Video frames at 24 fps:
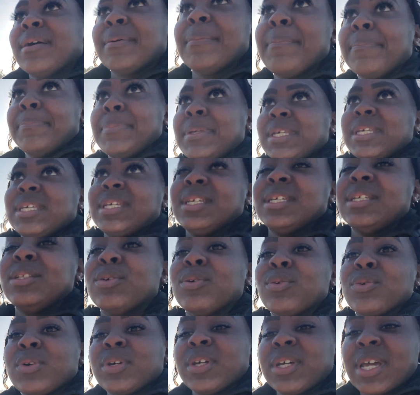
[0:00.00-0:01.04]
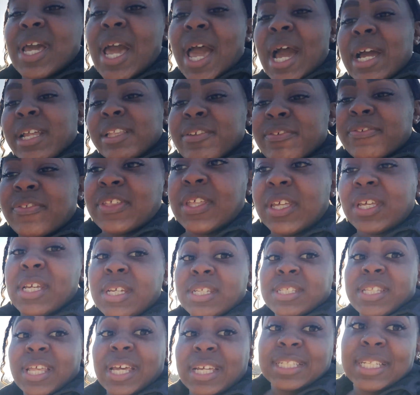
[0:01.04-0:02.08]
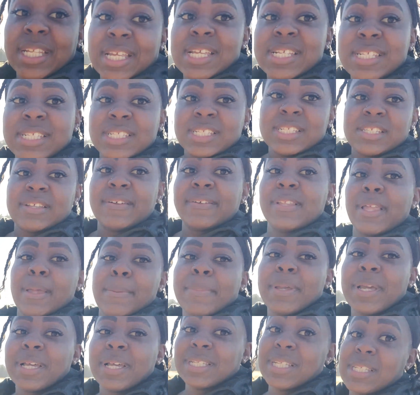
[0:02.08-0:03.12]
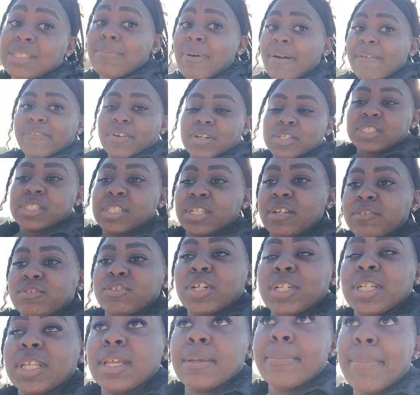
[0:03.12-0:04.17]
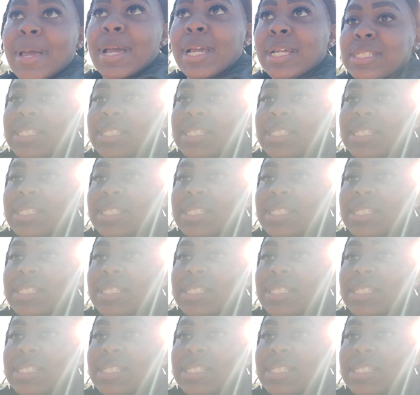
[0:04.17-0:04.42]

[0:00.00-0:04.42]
me doing active things like dancing and stuff like that because that's my first love trying to get back